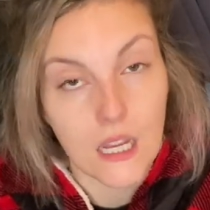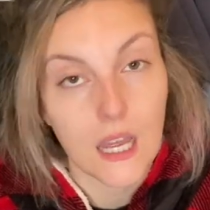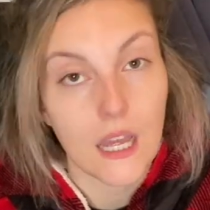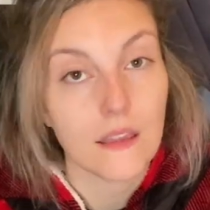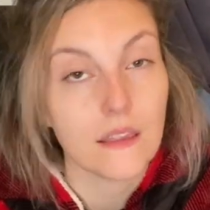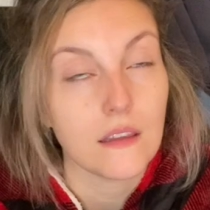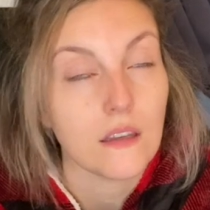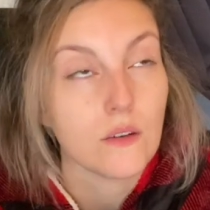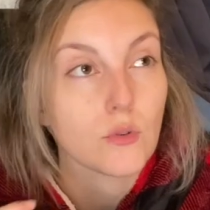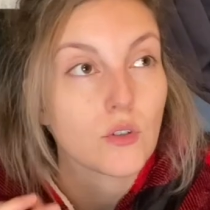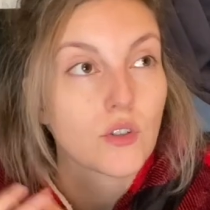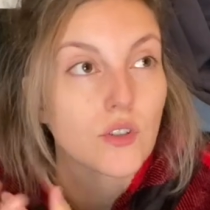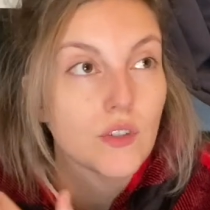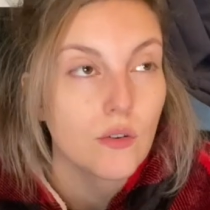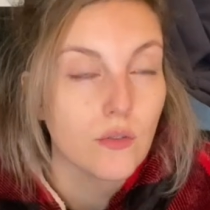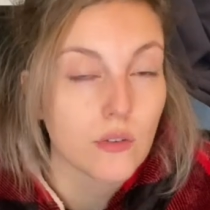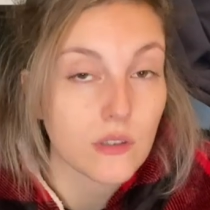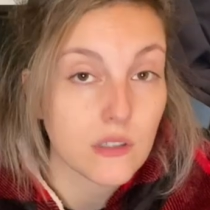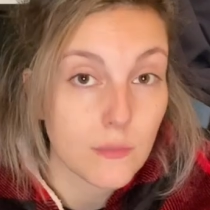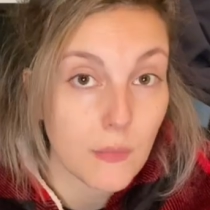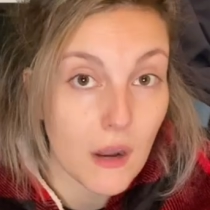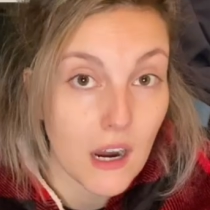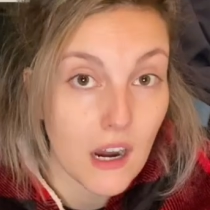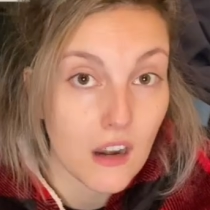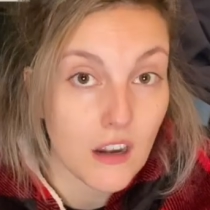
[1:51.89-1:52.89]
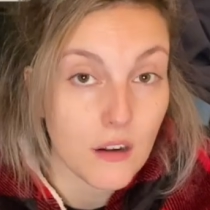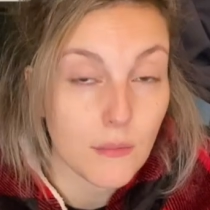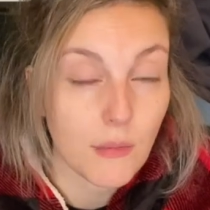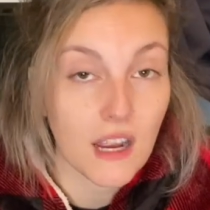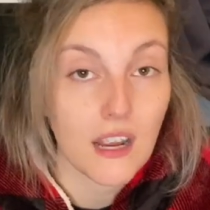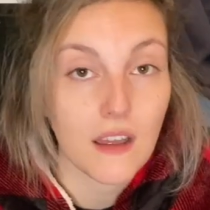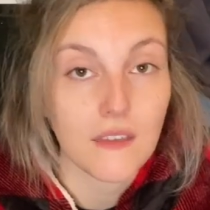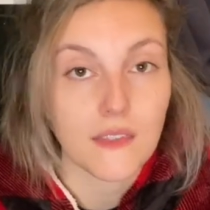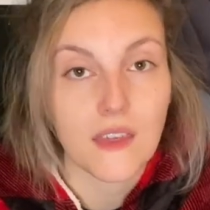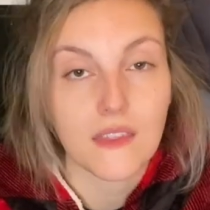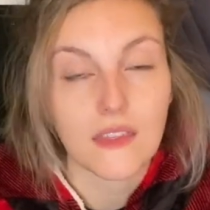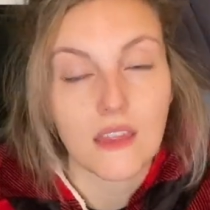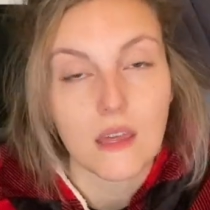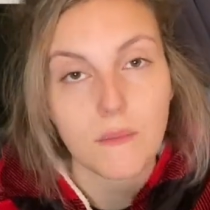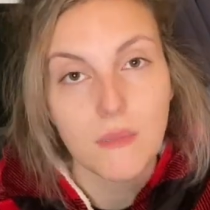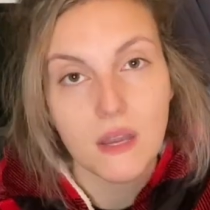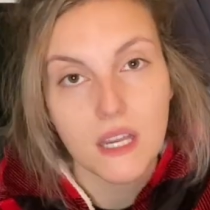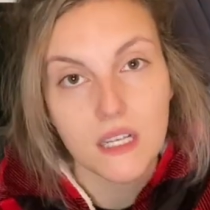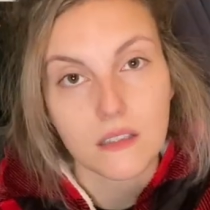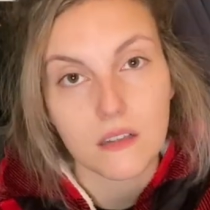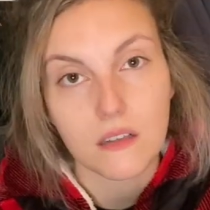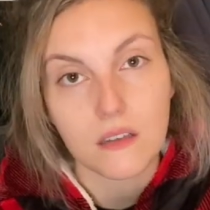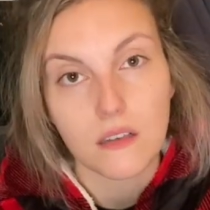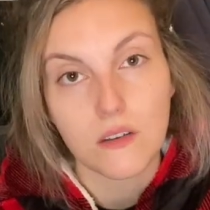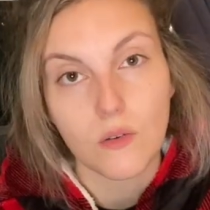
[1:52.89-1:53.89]
and they were so inspired by it that they
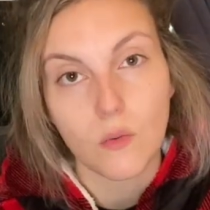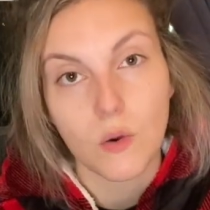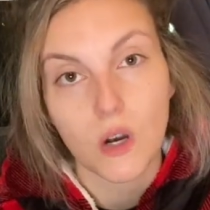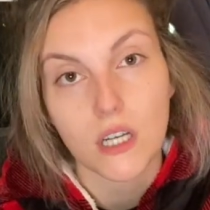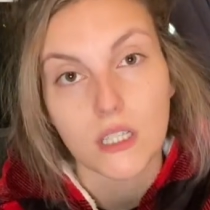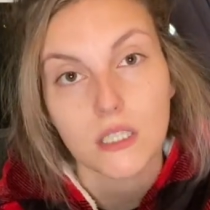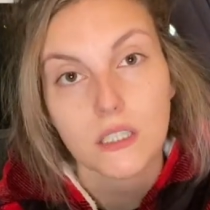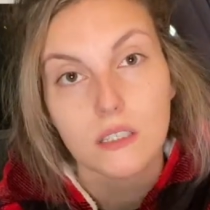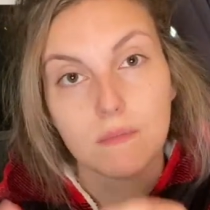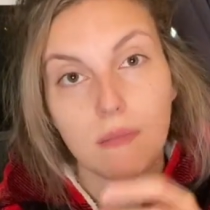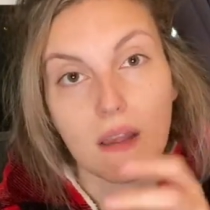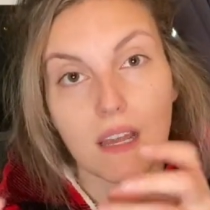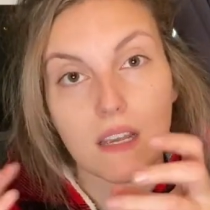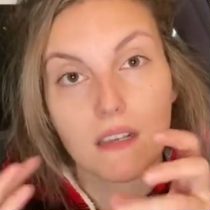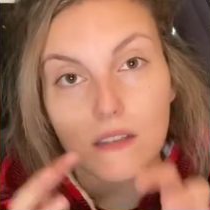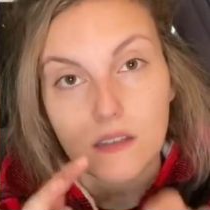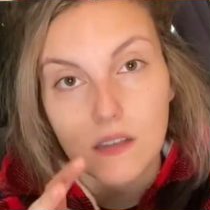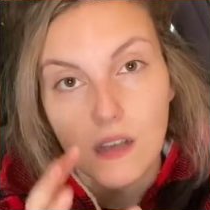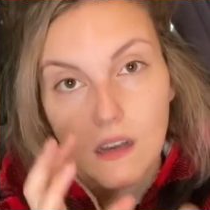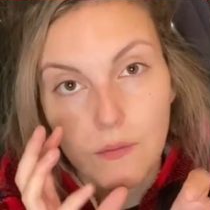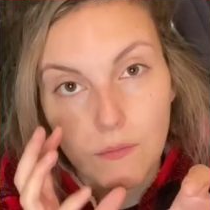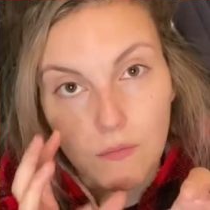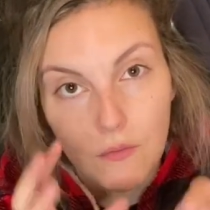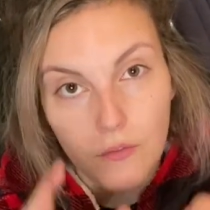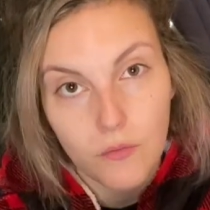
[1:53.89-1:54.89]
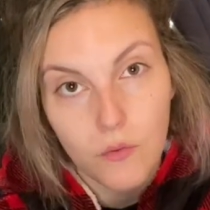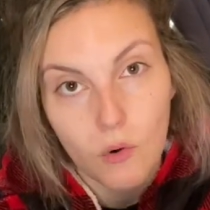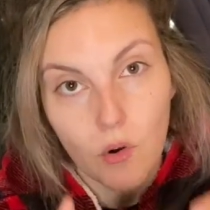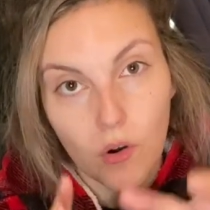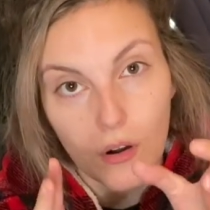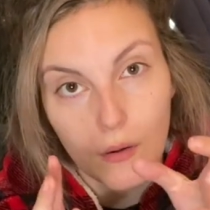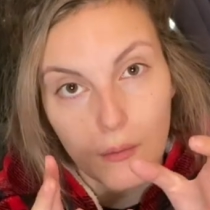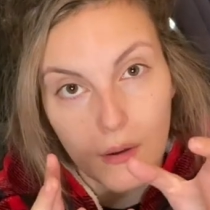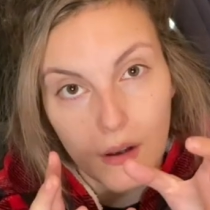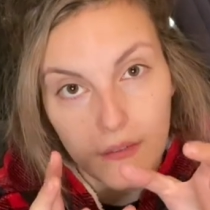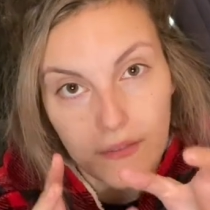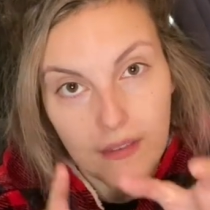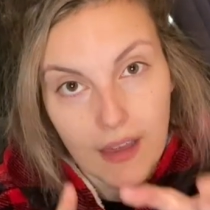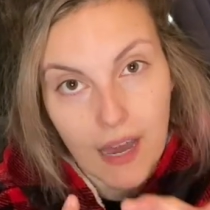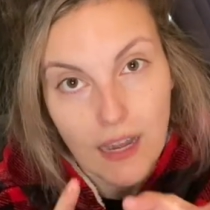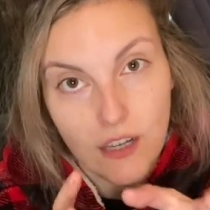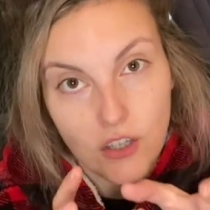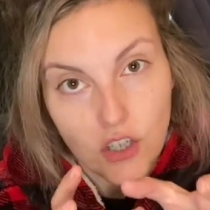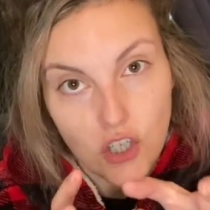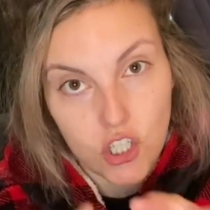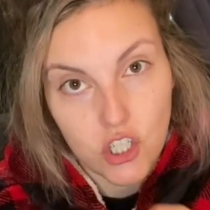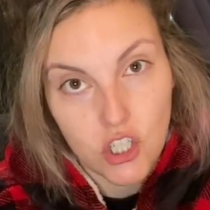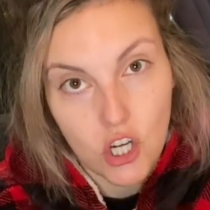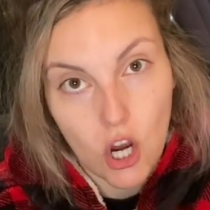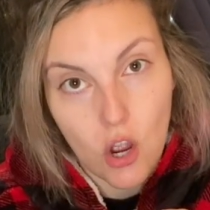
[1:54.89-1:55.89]
basically wanted to make some form of
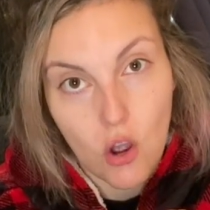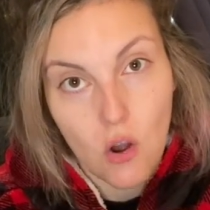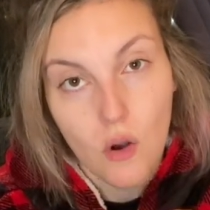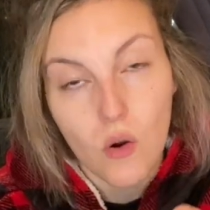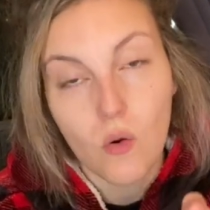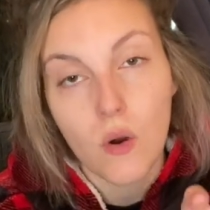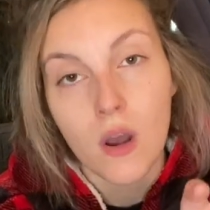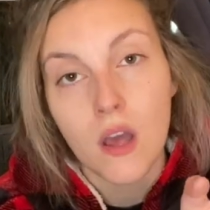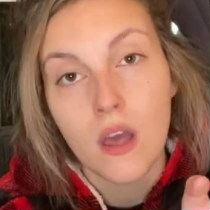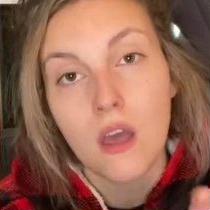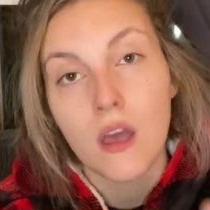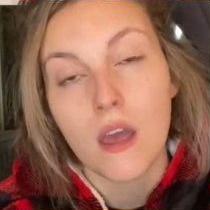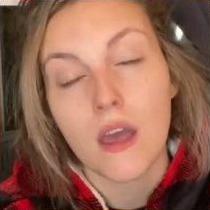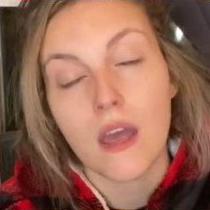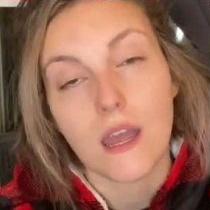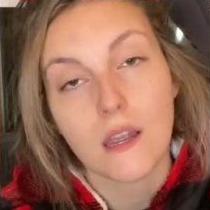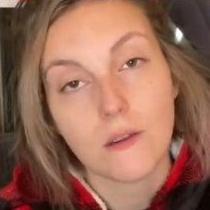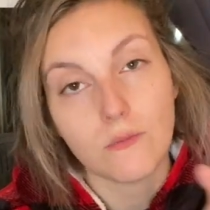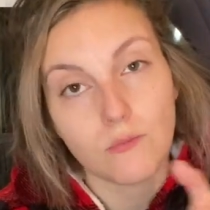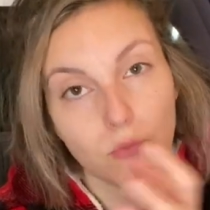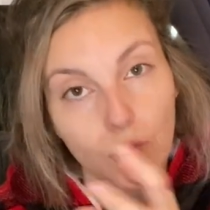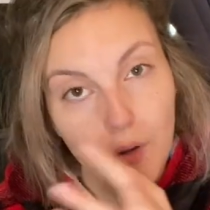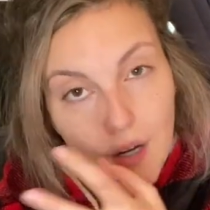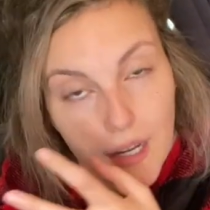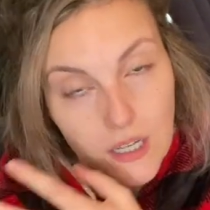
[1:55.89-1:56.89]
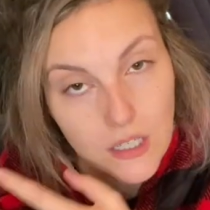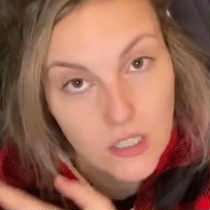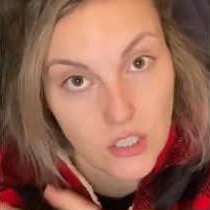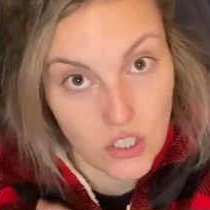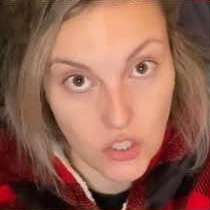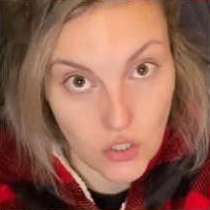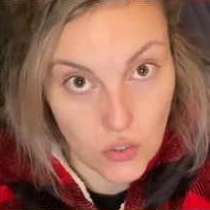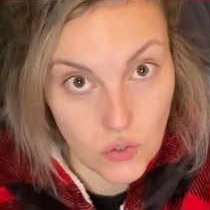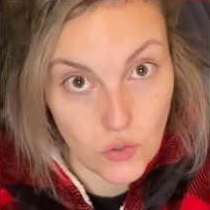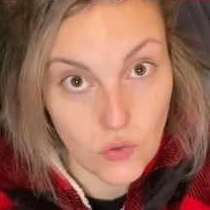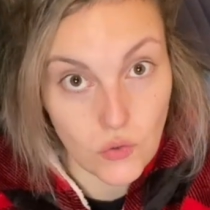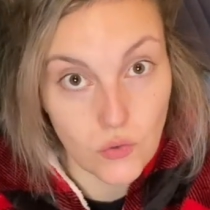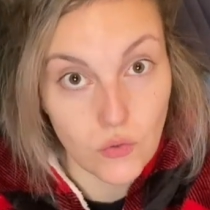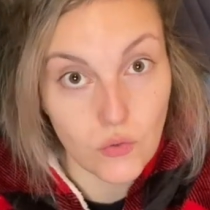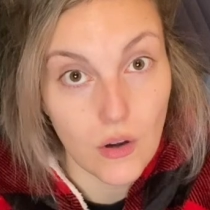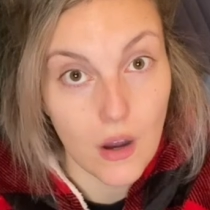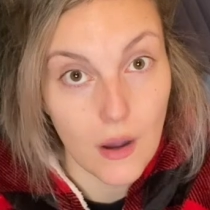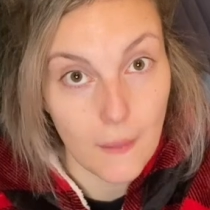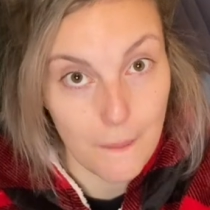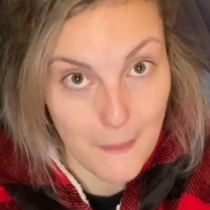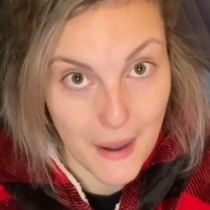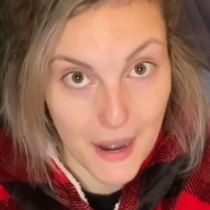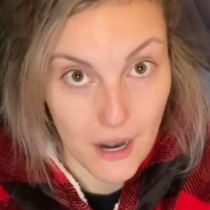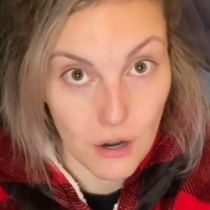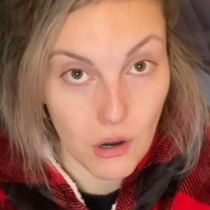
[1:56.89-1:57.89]
that show and bring it to
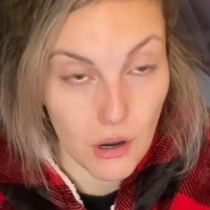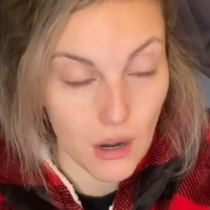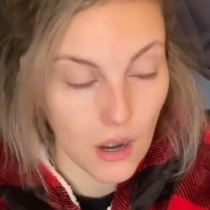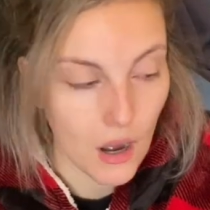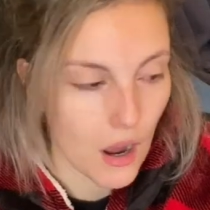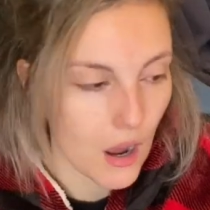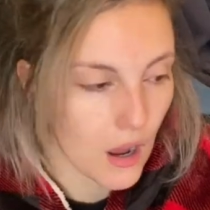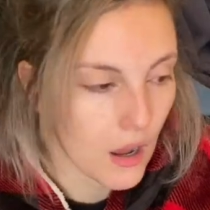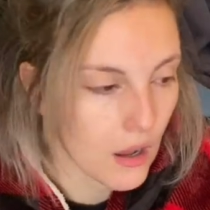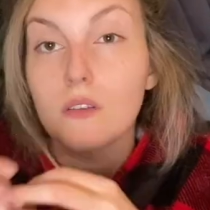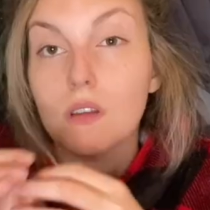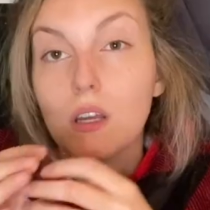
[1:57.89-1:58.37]
America.